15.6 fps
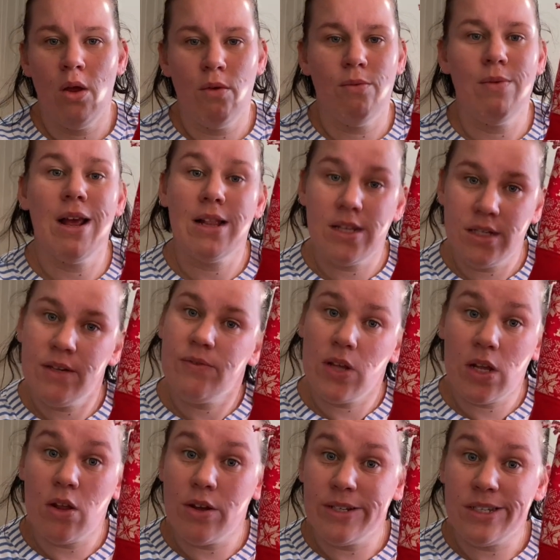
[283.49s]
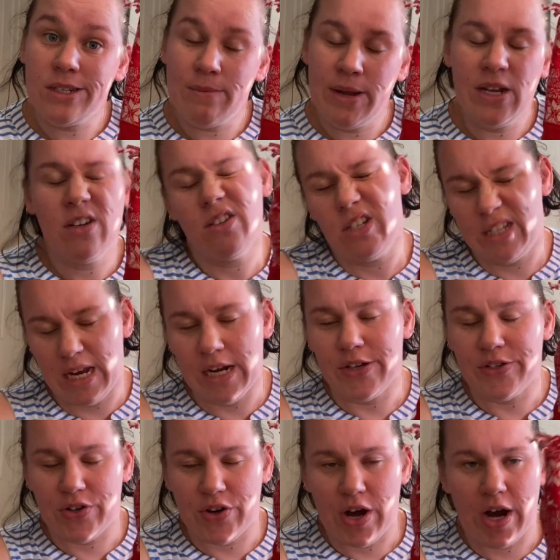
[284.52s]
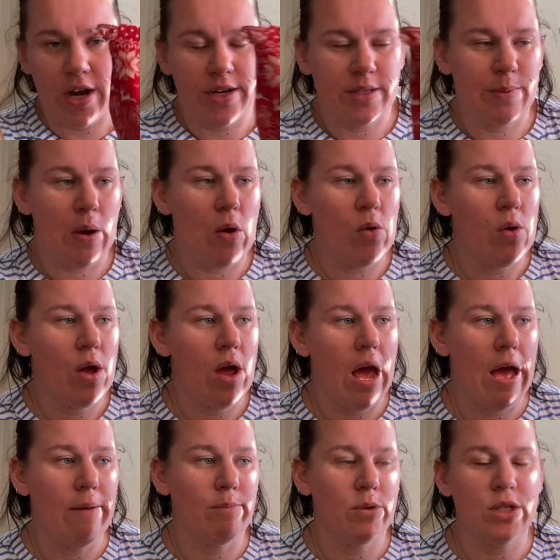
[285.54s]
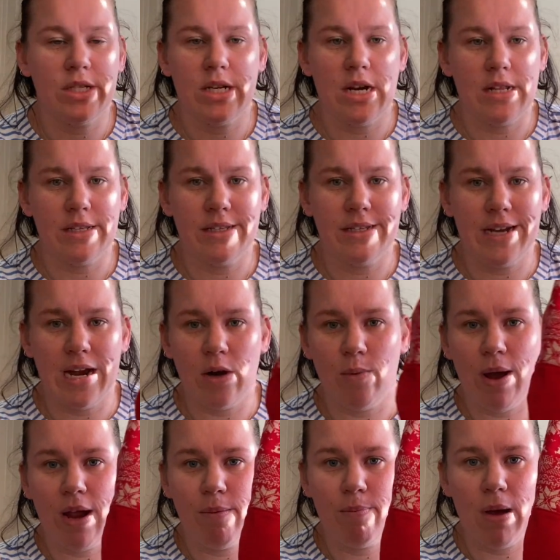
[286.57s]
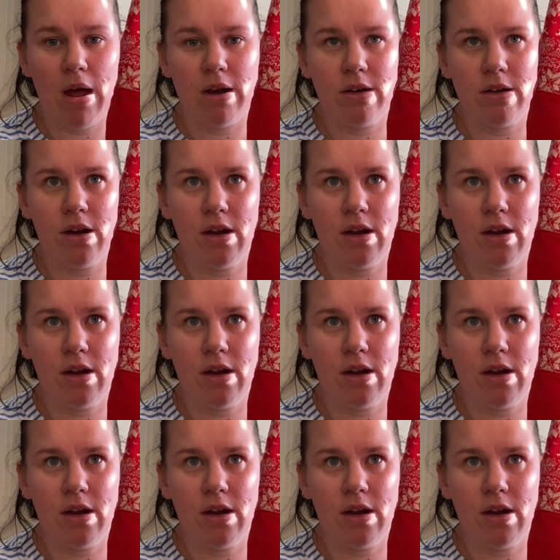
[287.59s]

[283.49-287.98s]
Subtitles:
relatively close to me. She's in Australia as well, just another state away, but